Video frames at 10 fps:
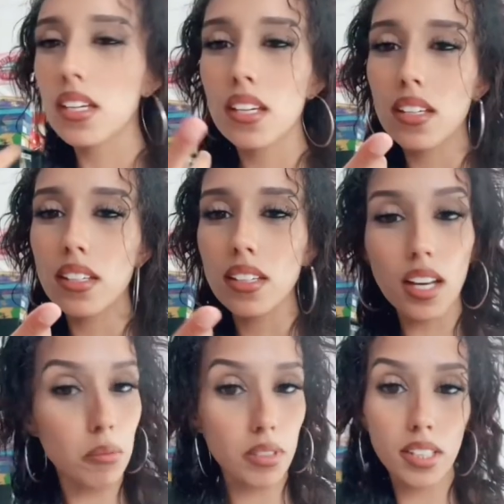y'all
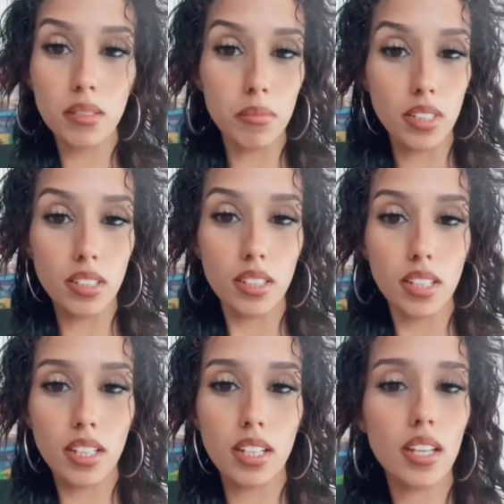played me.
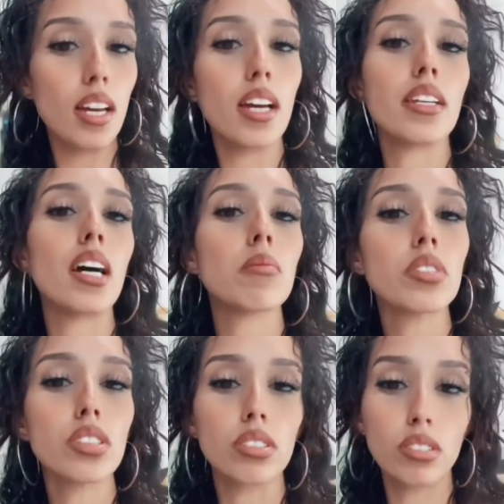And I'ma
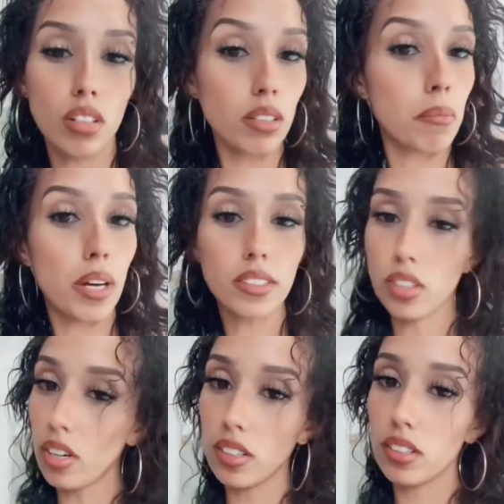just talk my
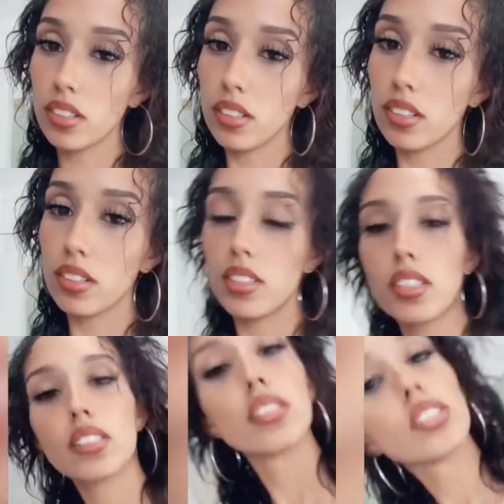talk.
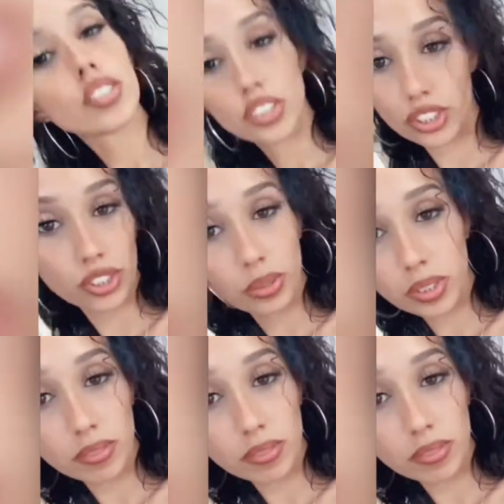Just to do it.